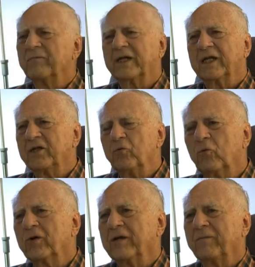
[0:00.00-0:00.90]
but I didn't
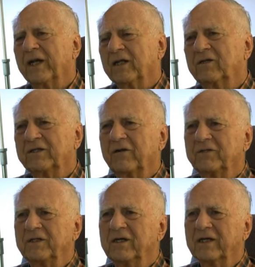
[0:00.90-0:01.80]
worry about it because I was a
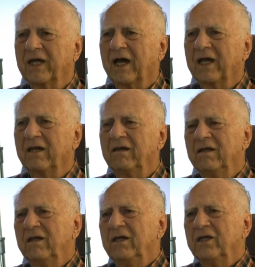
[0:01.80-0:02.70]
young guy, and
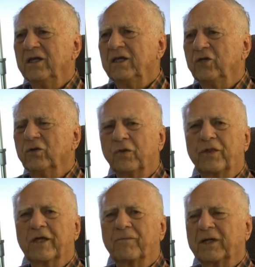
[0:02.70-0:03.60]
you don't
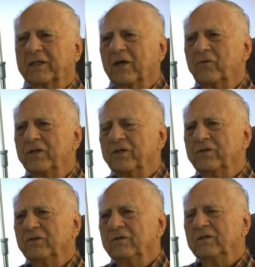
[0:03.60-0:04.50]
think about that when you
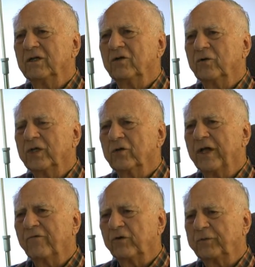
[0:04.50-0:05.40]
don't
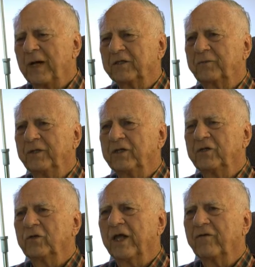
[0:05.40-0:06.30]
have responsibility,
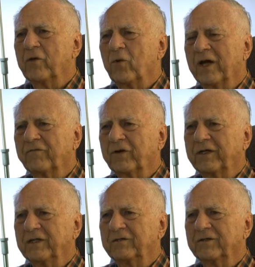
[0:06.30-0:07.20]
don't have a wife or
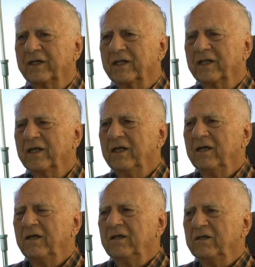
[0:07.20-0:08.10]
kids or anything.
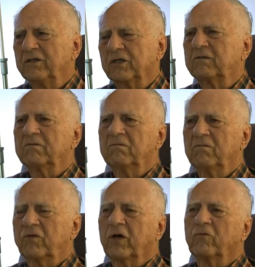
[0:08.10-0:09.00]
You just
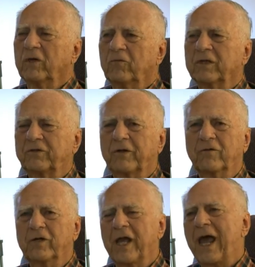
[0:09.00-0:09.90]
thought, well, what's ever
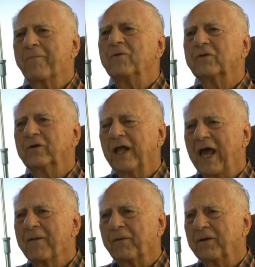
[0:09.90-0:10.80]
going to happen is going to
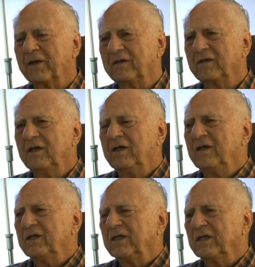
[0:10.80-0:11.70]
happen, and
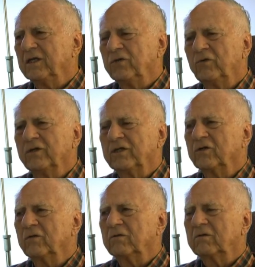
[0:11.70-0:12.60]
you really
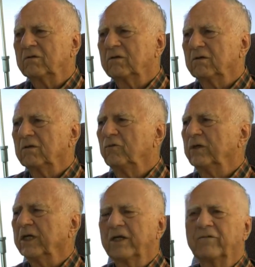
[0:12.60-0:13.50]
don't
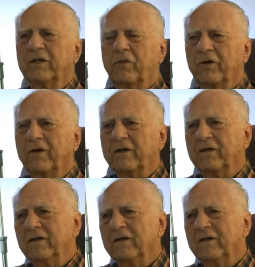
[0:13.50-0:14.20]
give it a thought.